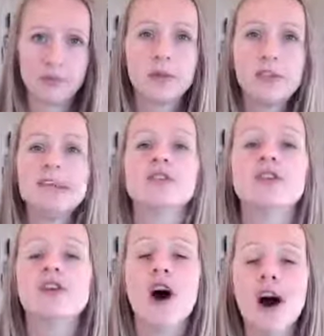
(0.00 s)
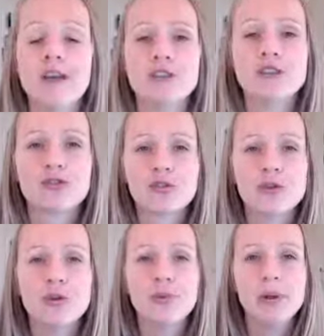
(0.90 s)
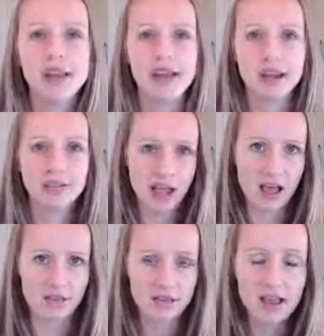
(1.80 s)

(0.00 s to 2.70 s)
But these are not the true meaning of love.